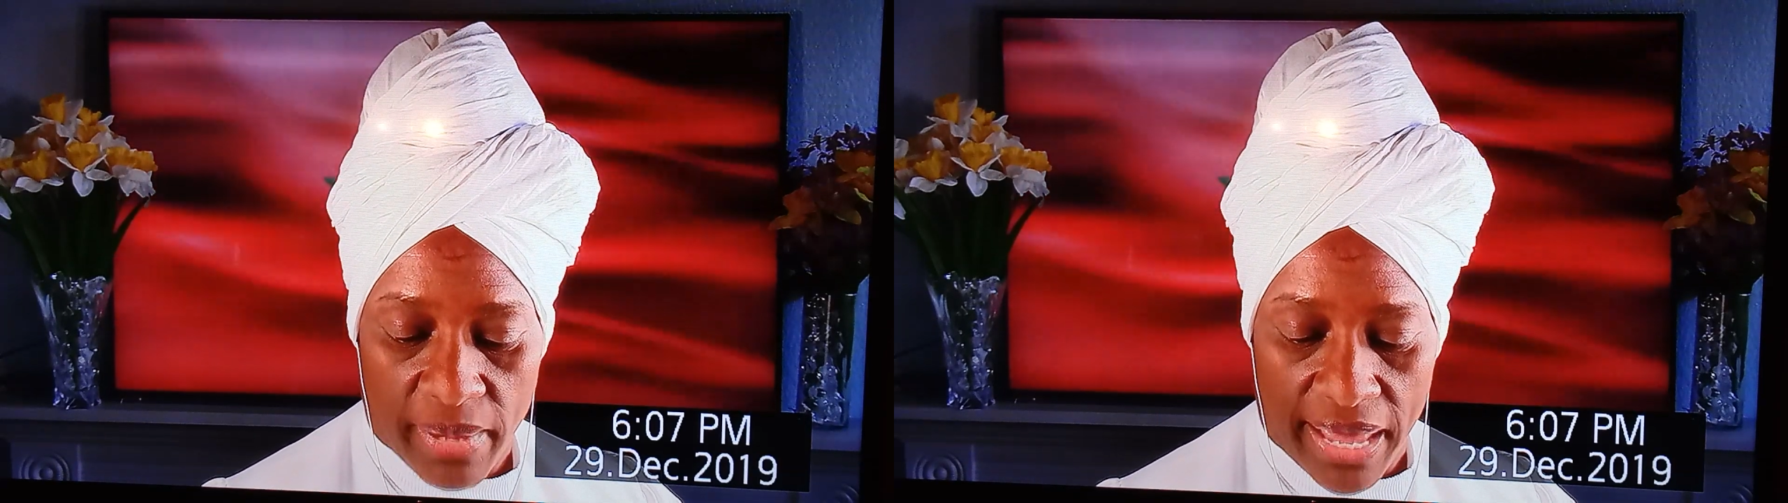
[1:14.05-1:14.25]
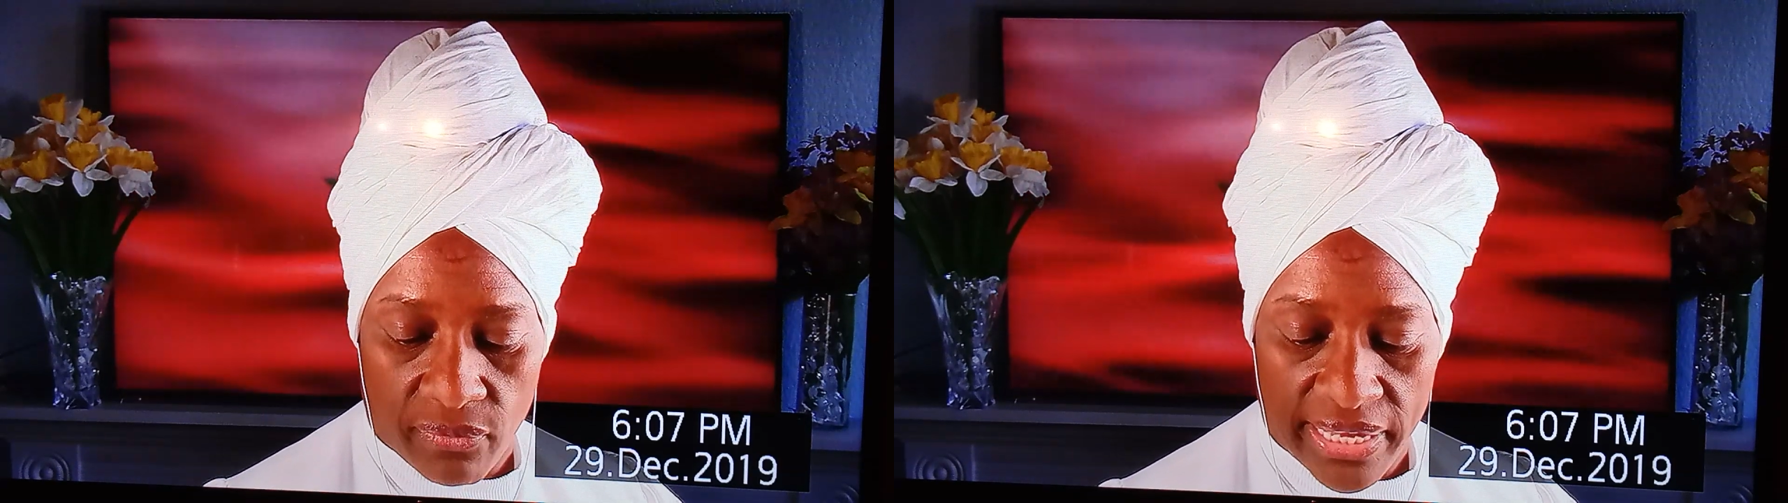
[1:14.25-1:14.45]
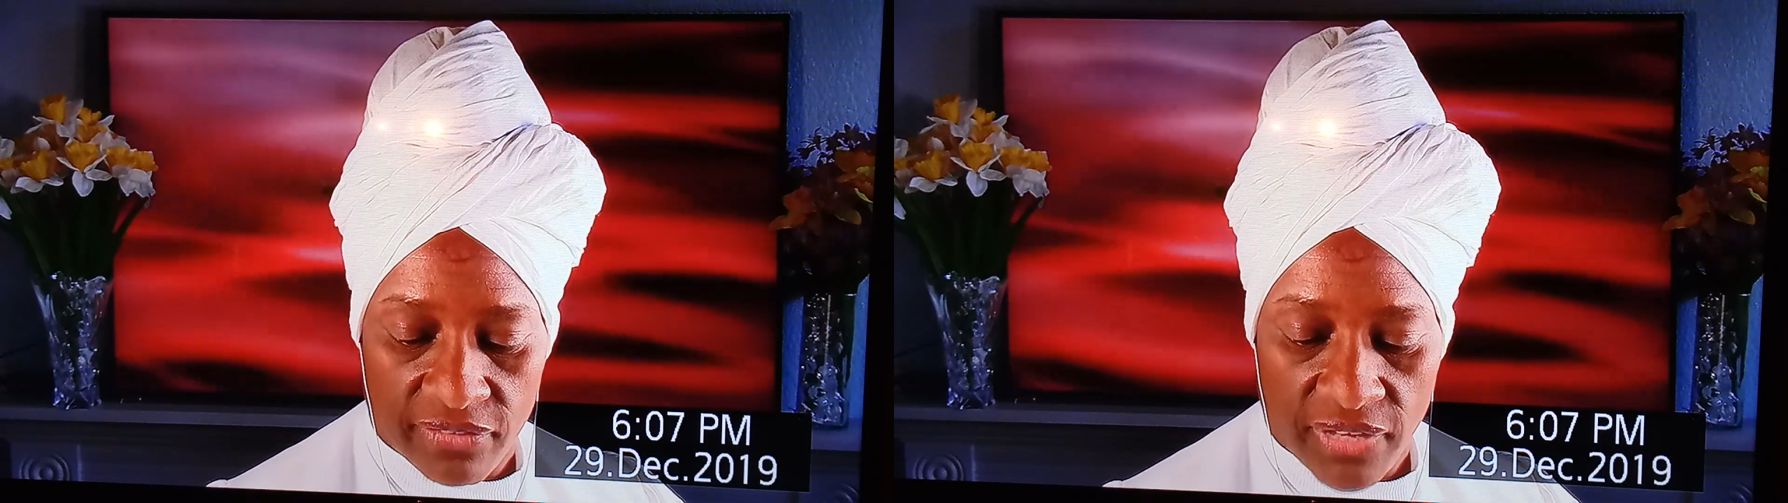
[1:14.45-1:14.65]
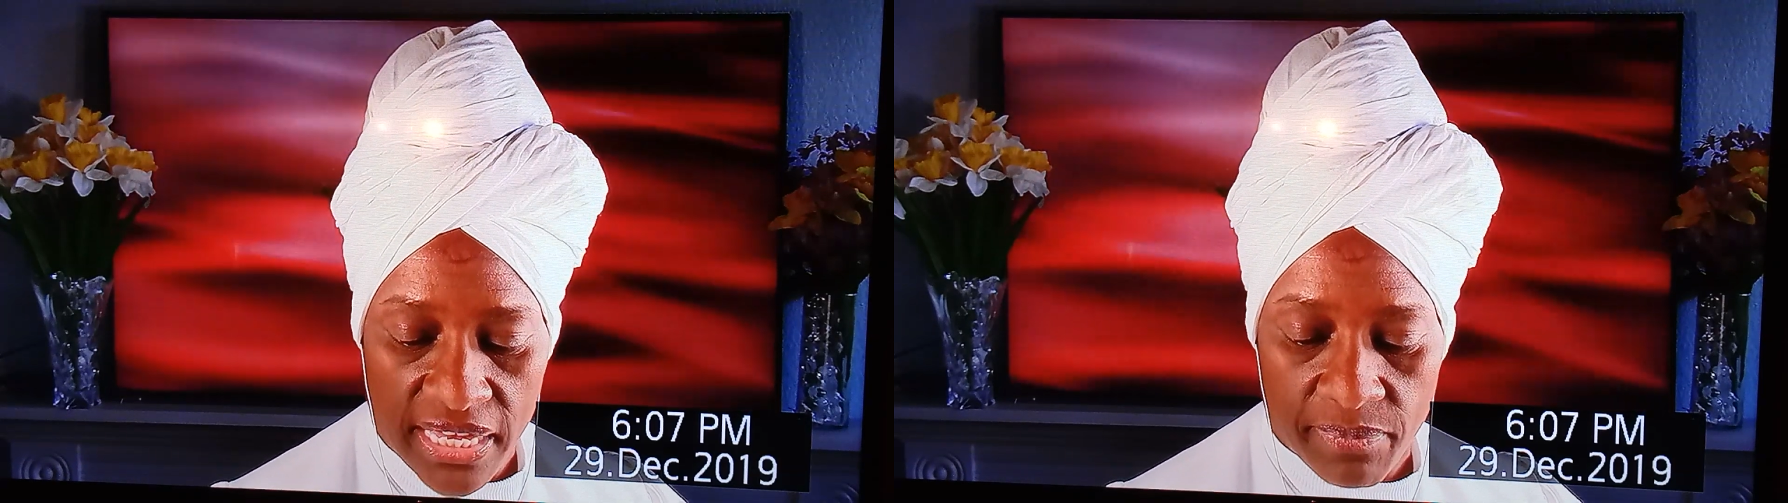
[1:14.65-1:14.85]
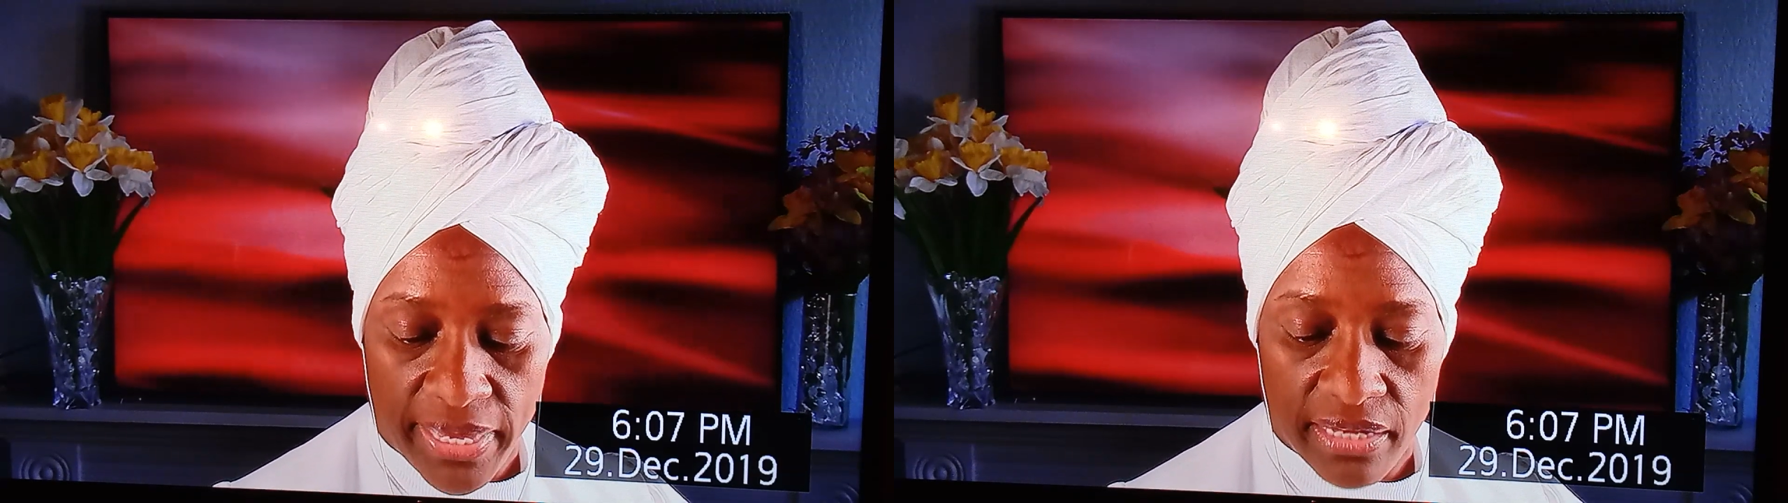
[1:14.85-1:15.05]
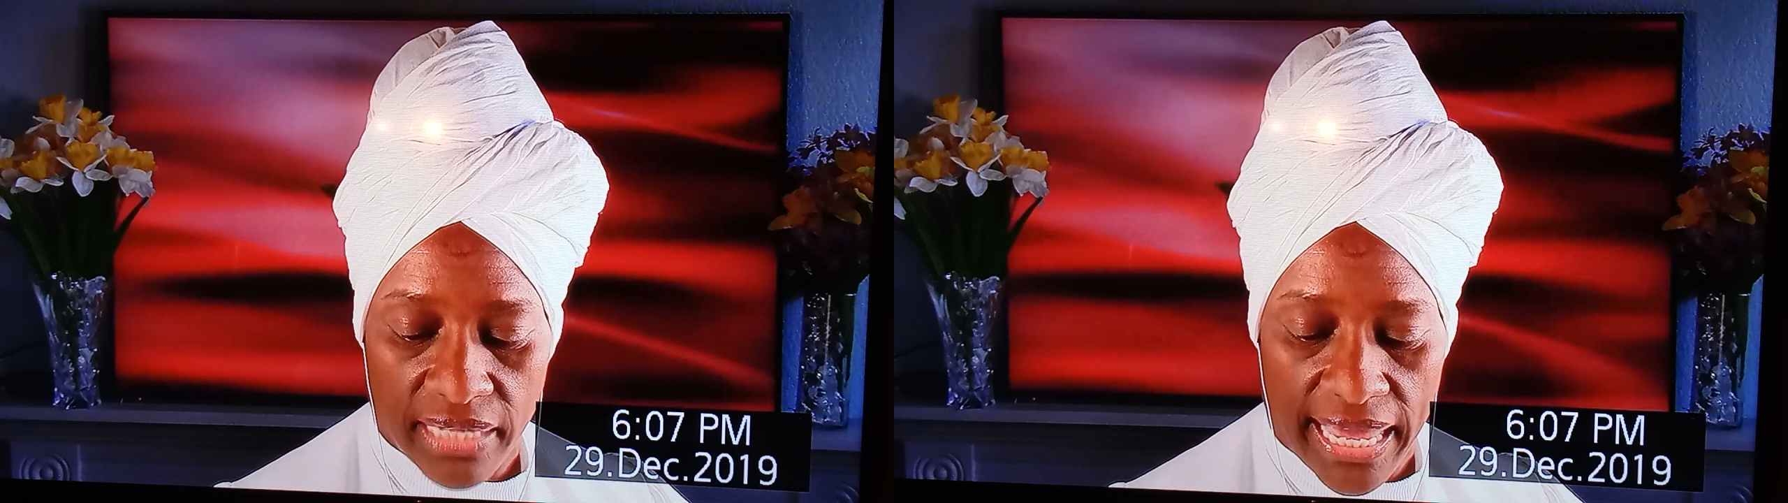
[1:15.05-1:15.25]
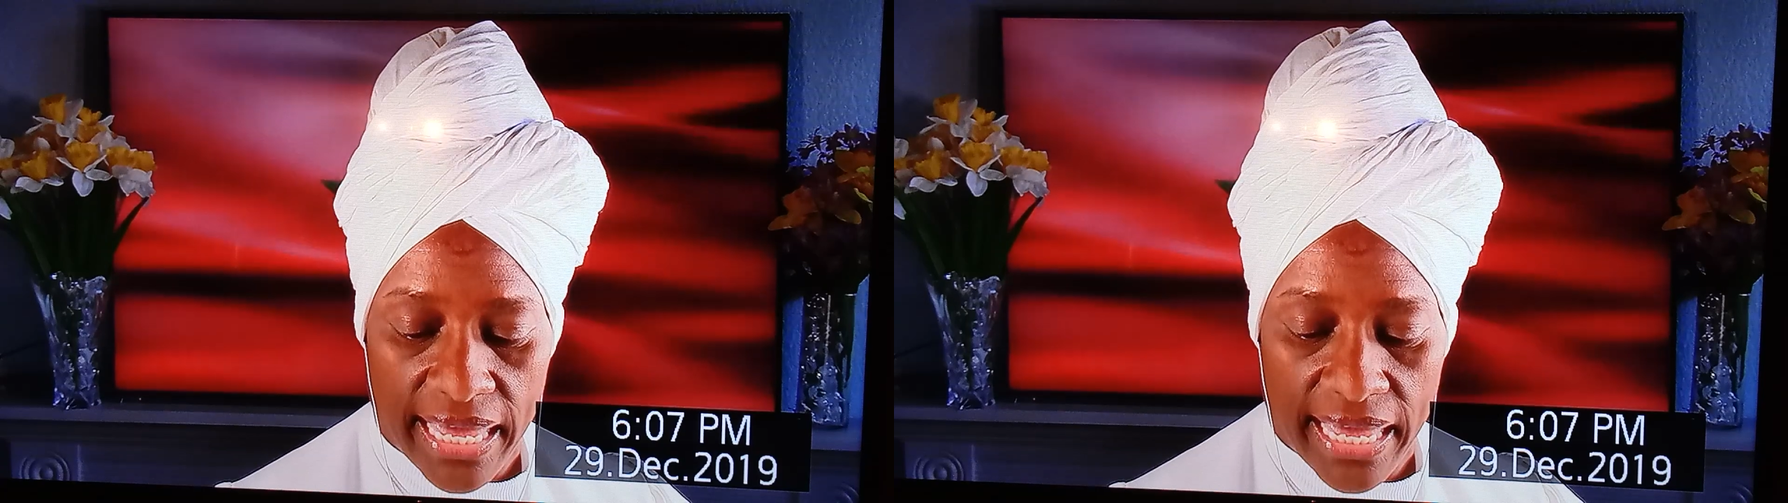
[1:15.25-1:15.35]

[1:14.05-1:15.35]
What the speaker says: by way of email